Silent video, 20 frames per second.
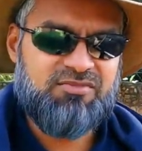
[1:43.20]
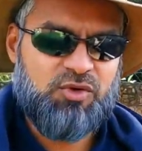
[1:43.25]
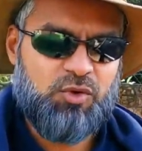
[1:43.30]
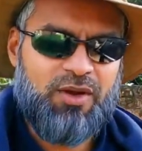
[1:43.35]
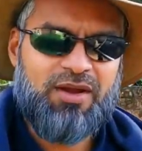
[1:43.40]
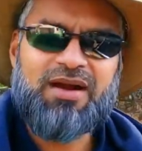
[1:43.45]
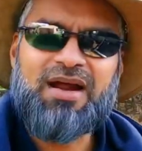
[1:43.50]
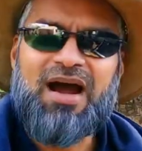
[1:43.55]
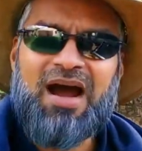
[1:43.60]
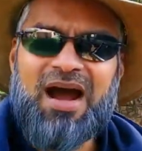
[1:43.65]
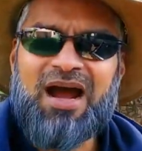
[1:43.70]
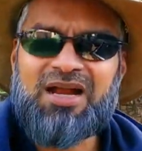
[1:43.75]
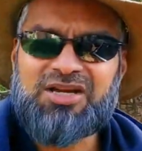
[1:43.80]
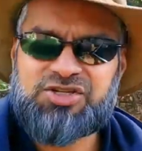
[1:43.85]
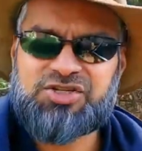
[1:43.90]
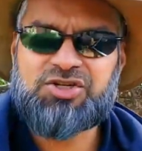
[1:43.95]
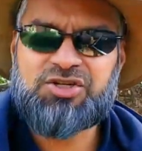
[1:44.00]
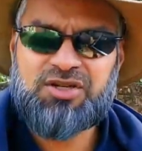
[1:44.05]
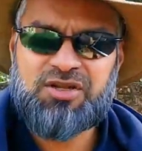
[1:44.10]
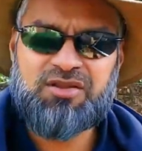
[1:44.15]
quite a
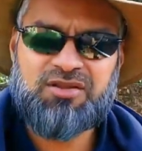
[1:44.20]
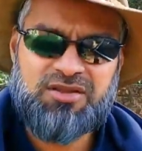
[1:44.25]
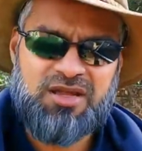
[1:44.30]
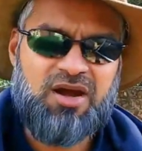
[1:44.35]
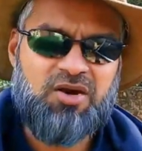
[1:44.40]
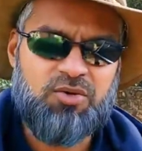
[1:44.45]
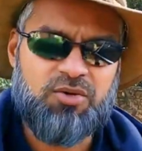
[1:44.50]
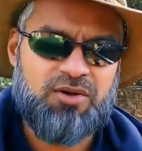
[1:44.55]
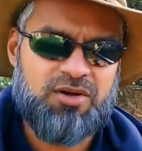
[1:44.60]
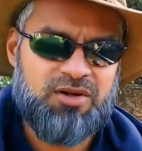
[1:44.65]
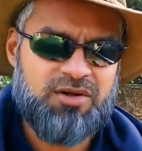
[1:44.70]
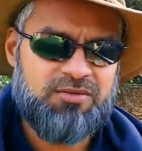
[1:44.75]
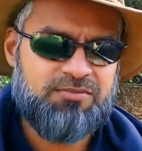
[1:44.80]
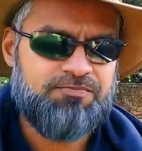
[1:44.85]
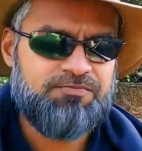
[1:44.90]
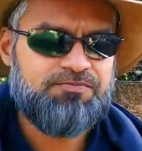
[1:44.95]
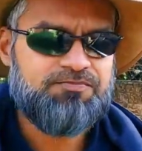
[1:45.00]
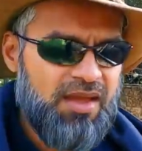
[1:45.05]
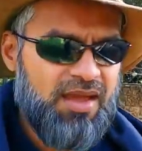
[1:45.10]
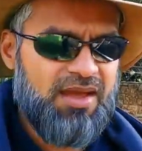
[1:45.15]
harsh sound
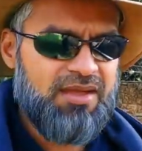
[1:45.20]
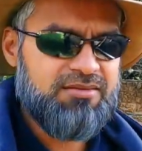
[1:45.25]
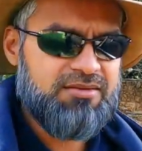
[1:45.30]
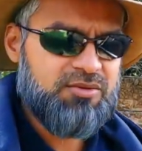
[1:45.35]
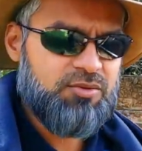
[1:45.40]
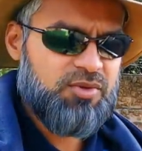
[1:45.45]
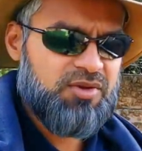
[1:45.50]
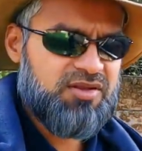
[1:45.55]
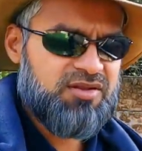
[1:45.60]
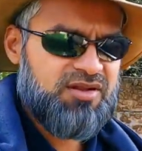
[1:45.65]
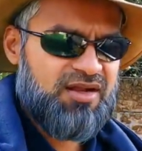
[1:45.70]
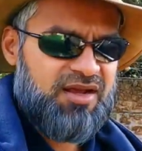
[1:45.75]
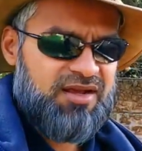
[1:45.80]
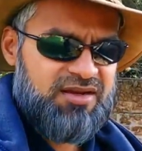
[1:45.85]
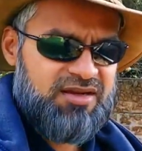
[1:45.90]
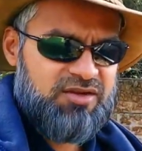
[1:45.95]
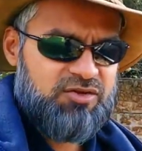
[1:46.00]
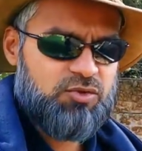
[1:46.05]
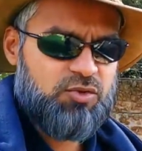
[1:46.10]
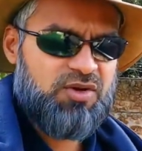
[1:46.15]
as it was
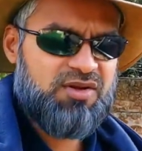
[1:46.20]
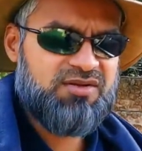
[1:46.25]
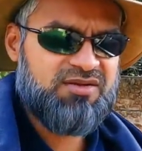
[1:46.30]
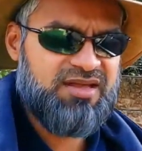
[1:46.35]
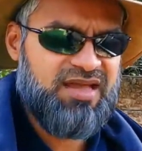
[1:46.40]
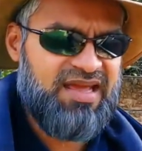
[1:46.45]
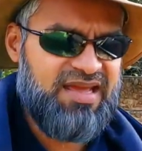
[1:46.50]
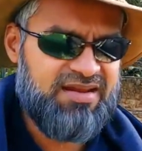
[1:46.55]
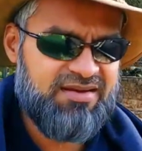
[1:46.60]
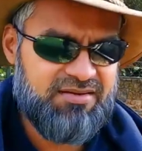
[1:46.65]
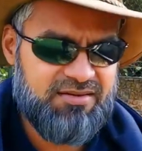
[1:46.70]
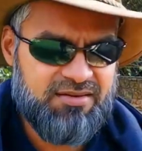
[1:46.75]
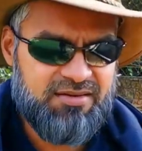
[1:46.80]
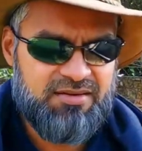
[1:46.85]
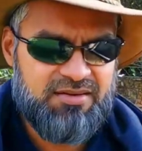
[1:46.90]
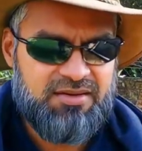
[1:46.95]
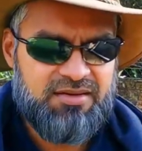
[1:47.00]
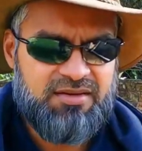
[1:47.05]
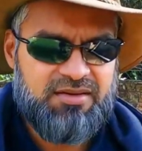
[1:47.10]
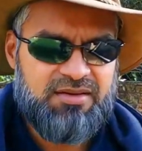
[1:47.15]
sliding towards the end.
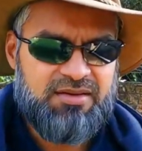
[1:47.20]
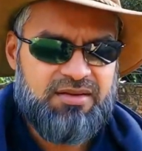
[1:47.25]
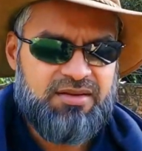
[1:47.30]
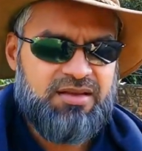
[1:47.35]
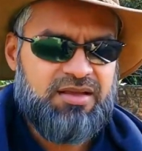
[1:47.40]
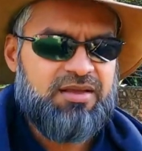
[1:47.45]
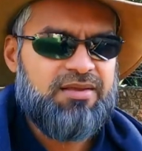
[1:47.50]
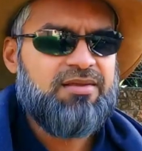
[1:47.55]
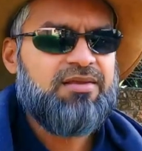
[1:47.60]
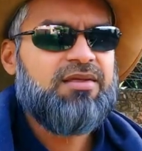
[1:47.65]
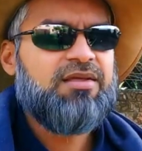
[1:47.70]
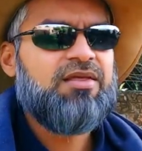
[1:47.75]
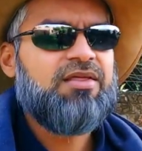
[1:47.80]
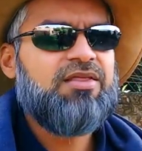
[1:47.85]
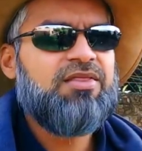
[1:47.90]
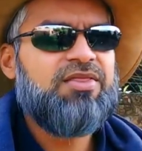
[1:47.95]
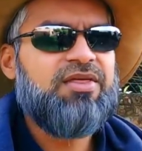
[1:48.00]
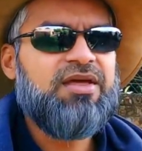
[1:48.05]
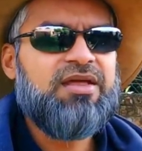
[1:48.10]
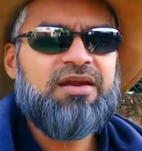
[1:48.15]

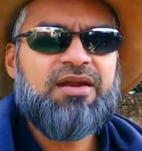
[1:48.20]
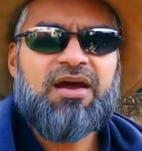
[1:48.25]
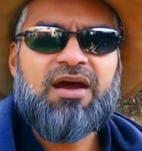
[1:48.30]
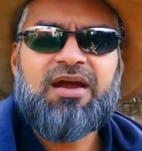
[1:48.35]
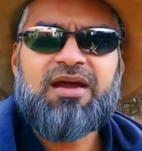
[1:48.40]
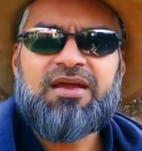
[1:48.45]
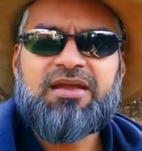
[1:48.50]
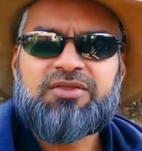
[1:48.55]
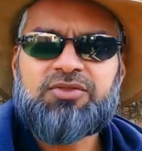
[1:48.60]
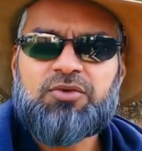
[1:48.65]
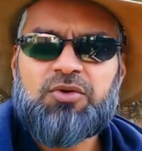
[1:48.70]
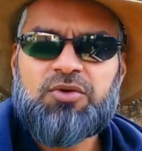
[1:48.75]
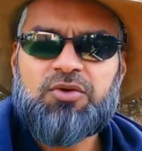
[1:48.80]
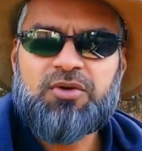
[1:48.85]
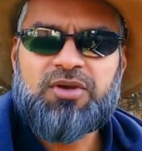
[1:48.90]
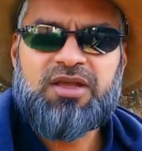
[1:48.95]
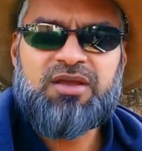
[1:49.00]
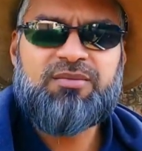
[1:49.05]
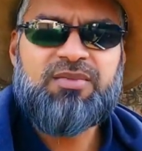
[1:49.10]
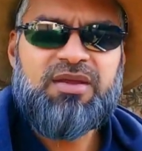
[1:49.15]
Then I thought,
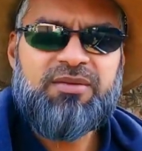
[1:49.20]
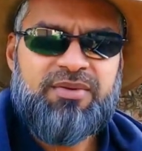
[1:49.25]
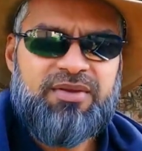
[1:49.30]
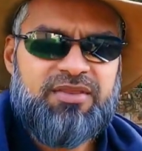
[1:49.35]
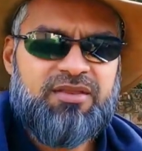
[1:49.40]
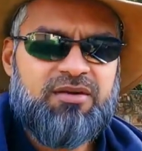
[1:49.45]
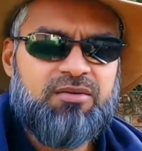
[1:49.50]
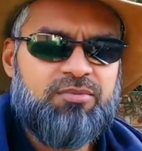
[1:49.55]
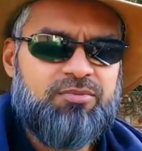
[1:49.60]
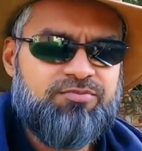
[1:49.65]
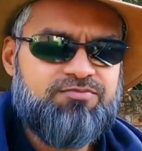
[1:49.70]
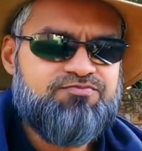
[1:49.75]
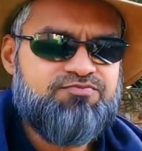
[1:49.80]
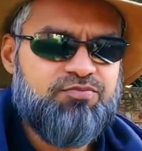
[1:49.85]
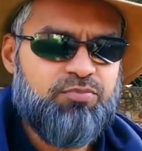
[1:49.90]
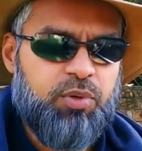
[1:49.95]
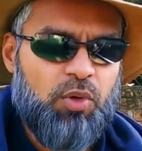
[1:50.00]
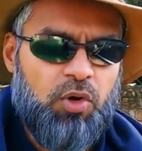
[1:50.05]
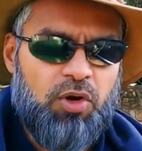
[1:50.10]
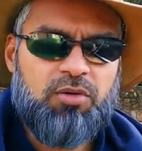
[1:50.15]
okay, maybe the
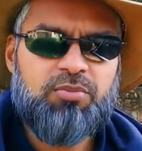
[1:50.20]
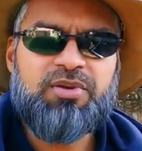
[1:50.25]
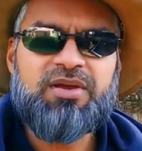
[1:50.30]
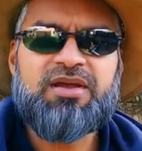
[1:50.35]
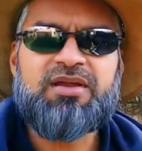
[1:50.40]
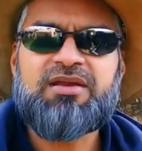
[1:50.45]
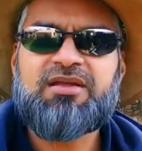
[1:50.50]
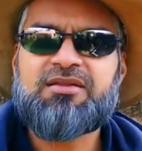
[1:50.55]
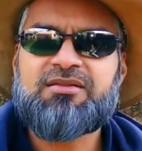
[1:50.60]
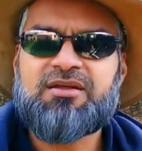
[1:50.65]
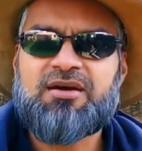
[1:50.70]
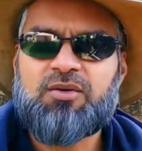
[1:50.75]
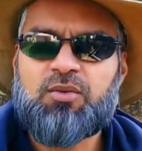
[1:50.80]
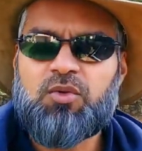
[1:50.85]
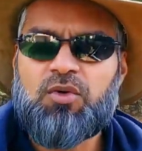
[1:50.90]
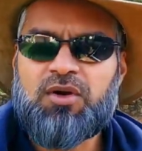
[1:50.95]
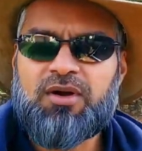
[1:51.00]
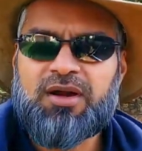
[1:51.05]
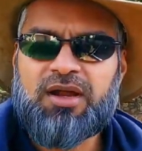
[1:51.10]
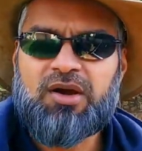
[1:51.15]
ball bearings are
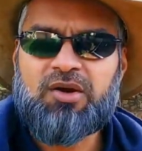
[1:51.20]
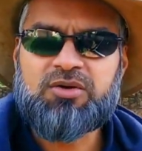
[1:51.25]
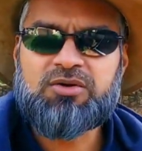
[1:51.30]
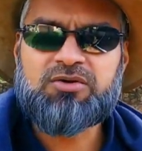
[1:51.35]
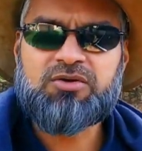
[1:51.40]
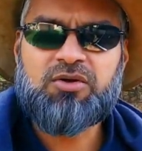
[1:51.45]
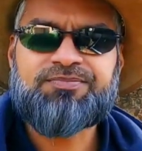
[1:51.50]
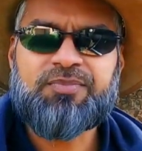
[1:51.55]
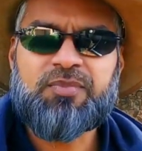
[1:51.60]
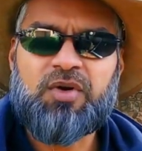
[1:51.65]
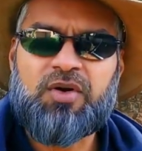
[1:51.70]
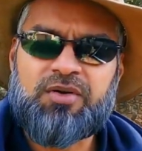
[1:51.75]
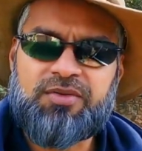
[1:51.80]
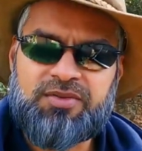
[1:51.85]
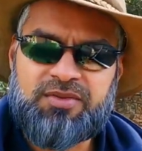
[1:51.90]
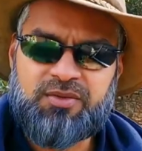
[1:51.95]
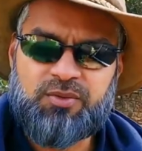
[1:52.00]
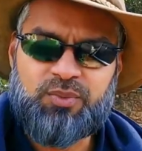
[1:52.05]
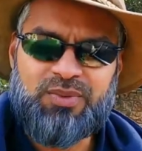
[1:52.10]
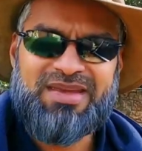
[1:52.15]
worn out
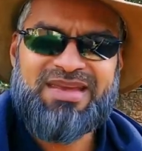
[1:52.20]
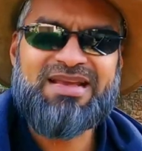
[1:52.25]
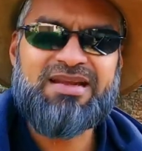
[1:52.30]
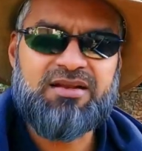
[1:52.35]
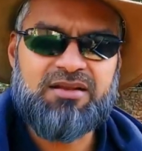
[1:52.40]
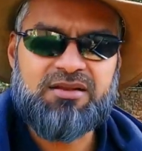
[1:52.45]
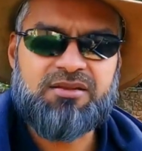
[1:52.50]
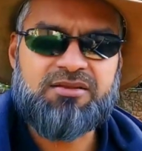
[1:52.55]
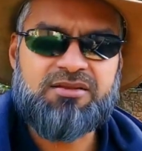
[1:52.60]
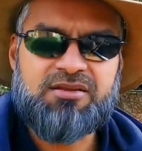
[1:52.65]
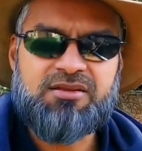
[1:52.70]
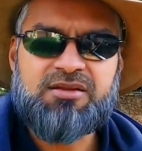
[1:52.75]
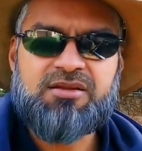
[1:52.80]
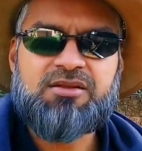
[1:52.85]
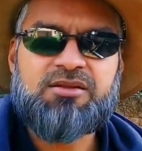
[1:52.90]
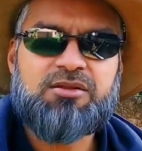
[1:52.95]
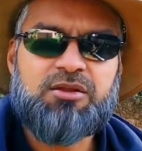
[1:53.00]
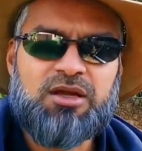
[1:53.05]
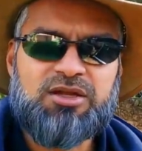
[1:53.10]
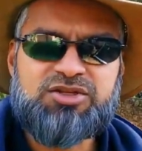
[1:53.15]
on the wheels.
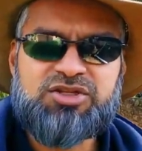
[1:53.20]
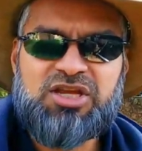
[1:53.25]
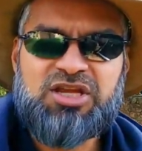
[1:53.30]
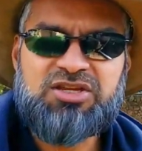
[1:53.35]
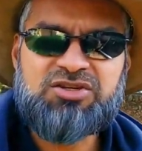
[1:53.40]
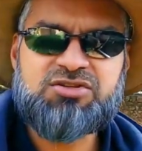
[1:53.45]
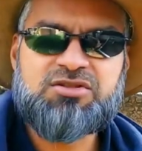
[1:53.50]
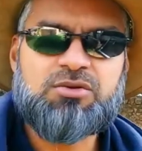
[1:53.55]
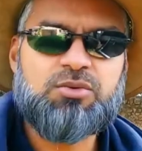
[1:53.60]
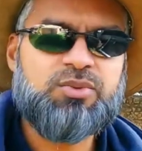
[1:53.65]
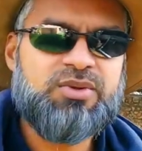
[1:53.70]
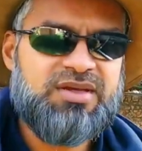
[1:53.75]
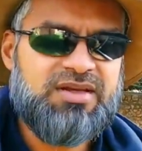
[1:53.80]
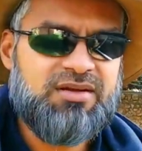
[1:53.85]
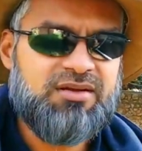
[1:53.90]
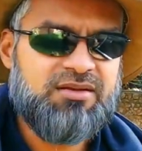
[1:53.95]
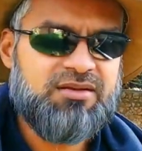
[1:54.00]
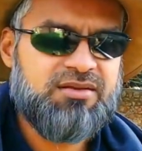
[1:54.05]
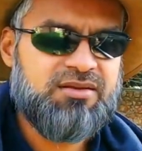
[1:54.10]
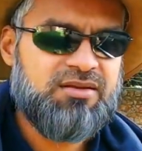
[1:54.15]
So I changed the
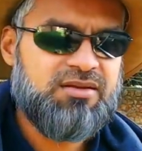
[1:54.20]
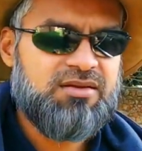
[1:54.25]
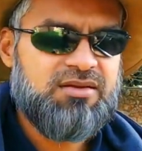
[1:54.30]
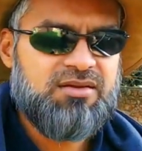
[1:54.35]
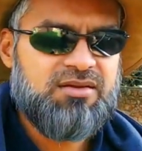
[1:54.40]
wheels.